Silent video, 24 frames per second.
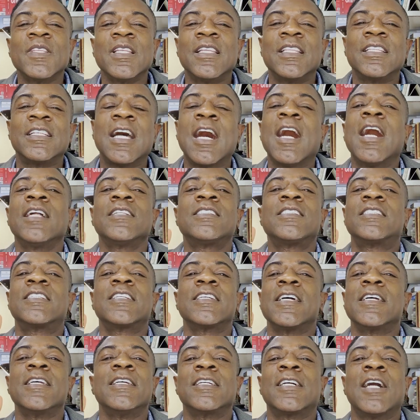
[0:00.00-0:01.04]
God
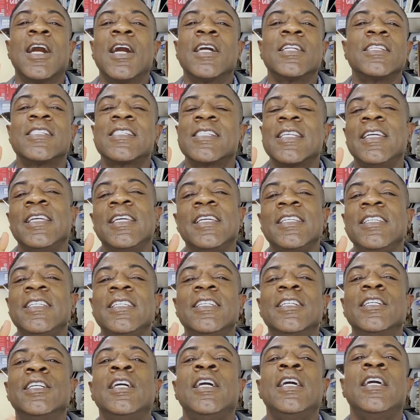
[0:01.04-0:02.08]
is saying
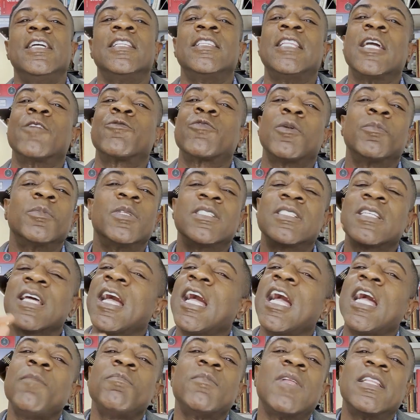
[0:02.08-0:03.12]
here that from the
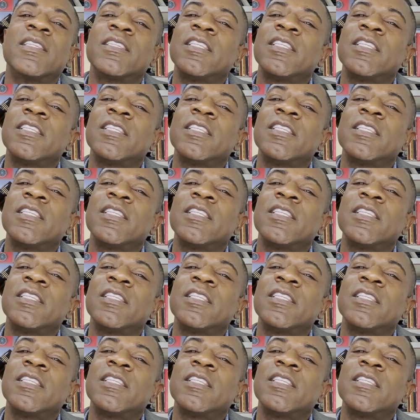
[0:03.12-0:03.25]
time that